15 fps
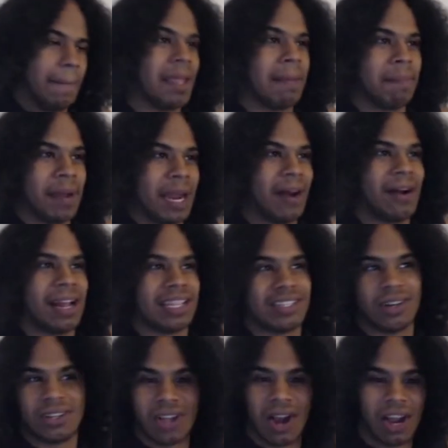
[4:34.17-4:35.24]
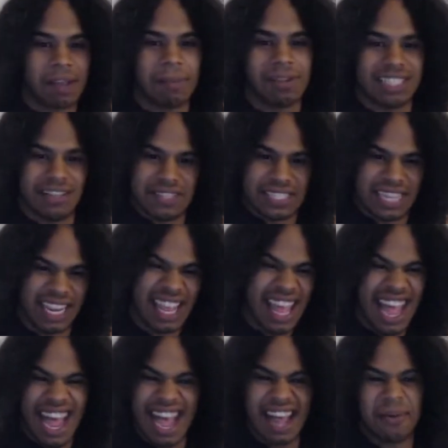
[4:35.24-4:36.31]
And Peridot starts talking about Steven, saying,
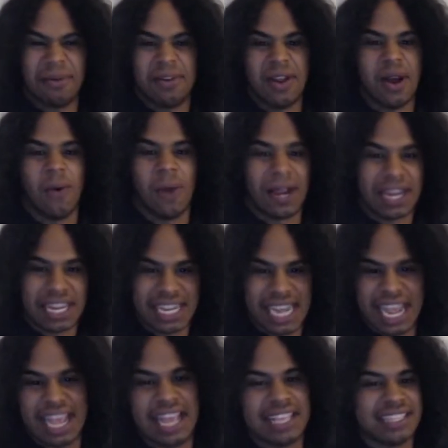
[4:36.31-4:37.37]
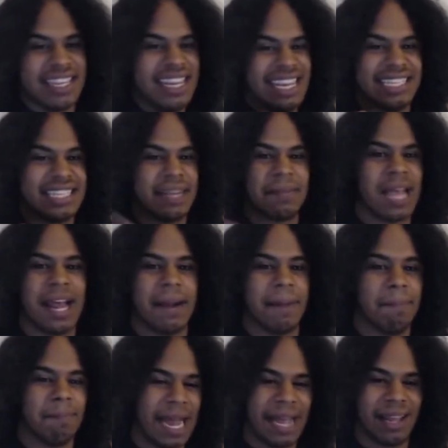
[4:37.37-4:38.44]
"I don't know what he is. He's some kind
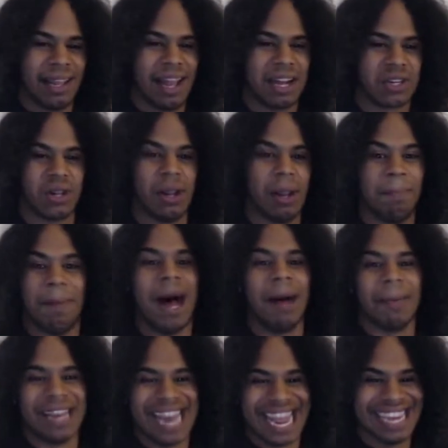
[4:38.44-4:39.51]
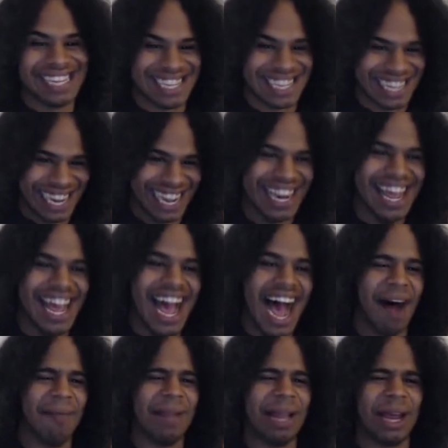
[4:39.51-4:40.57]
of biological abomination."
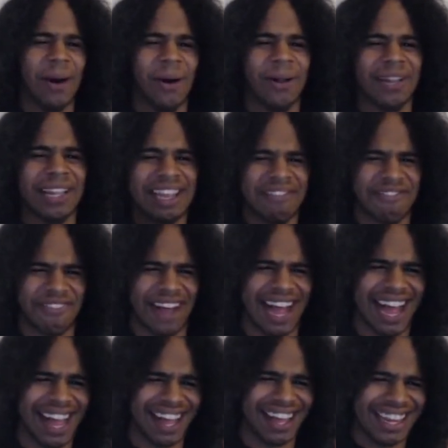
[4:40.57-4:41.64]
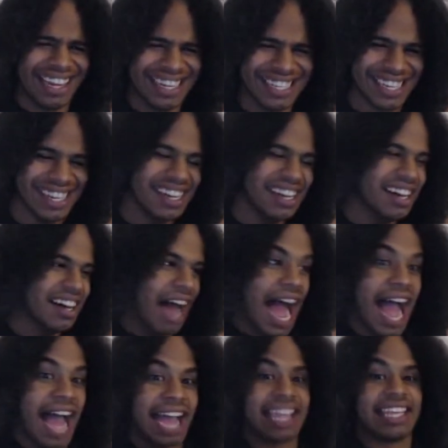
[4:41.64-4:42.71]
I'm like, holy fudge!
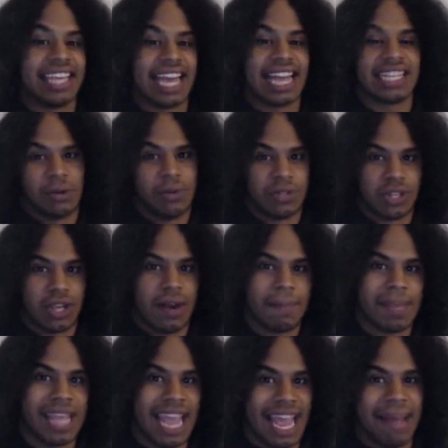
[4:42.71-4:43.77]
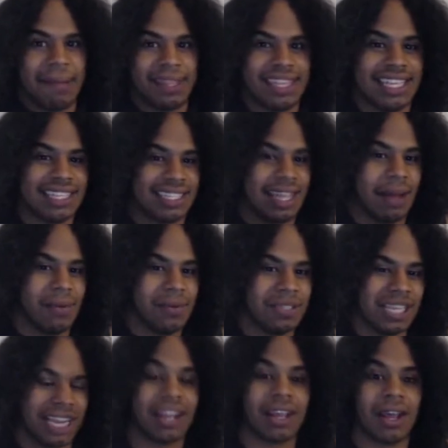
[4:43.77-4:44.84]
I guess it was going to be Amethyst that was
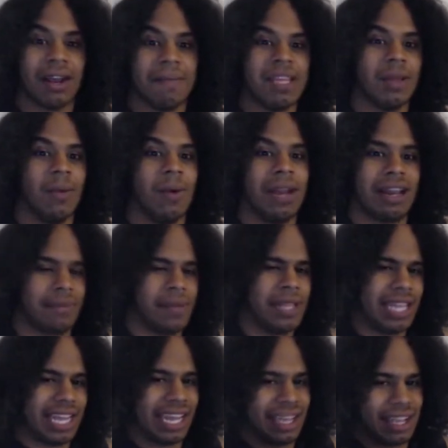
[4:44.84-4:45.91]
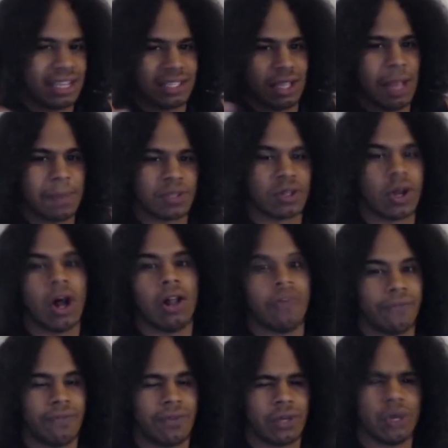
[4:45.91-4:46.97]
like going to be the one that would like, because the episode's called
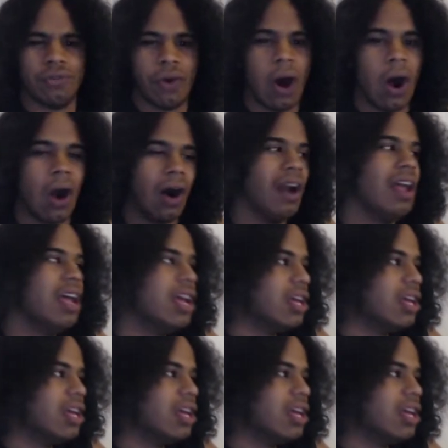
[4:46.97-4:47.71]
Too Far.